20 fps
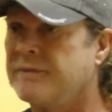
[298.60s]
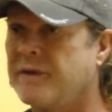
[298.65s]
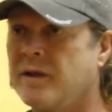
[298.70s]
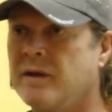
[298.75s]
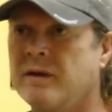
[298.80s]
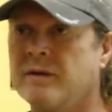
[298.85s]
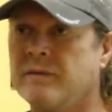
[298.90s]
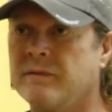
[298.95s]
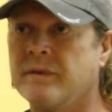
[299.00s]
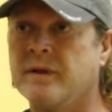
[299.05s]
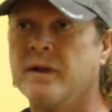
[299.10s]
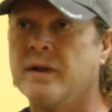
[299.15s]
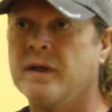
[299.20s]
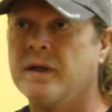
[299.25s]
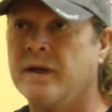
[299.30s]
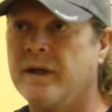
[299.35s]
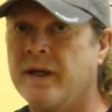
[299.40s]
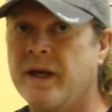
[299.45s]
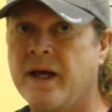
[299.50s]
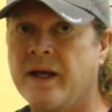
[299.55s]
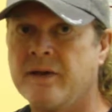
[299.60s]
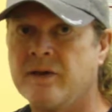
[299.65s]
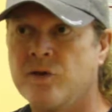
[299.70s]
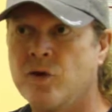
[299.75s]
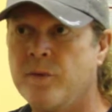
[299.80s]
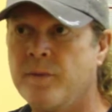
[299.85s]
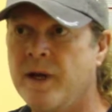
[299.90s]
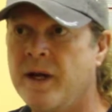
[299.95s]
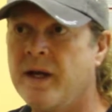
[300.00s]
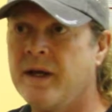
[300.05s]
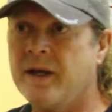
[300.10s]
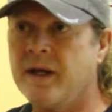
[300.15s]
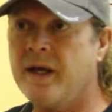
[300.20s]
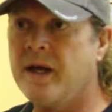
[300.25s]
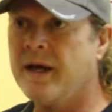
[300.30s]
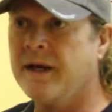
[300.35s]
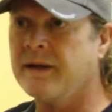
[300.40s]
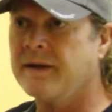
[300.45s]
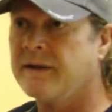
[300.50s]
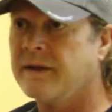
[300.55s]
you know, 2-minute
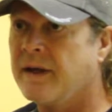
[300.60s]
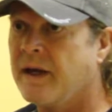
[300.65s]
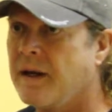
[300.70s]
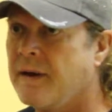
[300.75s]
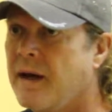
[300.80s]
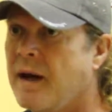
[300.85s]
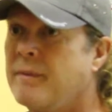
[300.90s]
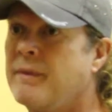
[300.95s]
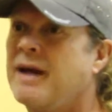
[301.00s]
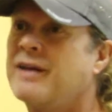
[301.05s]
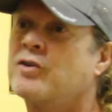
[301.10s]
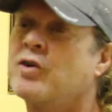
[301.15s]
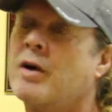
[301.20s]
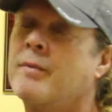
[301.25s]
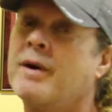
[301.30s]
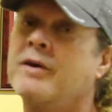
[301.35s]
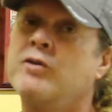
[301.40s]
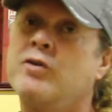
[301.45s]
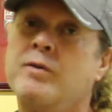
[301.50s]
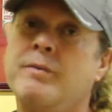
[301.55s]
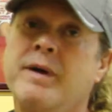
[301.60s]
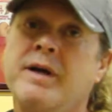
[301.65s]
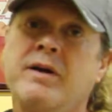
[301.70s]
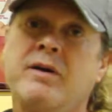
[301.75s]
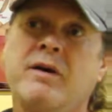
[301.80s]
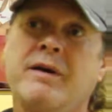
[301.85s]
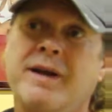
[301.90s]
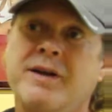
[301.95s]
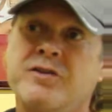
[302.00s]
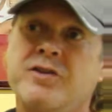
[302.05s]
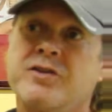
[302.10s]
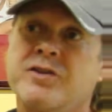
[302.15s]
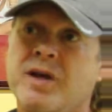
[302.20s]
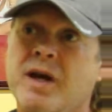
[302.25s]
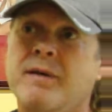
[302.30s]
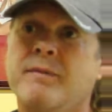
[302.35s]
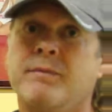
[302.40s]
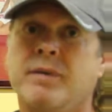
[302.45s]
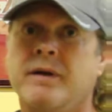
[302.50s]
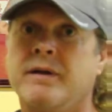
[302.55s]
hit. I'm not talking about 2-minute on
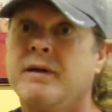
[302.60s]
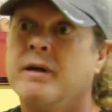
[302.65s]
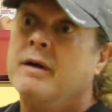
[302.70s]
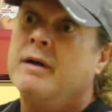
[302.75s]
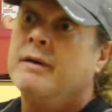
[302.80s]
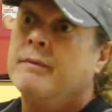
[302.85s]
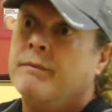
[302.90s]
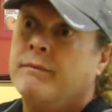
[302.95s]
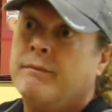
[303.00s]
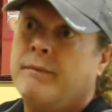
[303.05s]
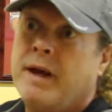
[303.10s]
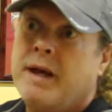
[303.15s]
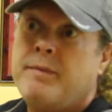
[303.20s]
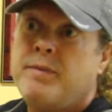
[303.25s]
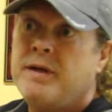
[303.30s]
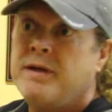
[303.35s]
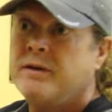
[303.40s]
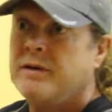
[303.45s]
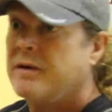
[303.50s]
HSN, but maybe, you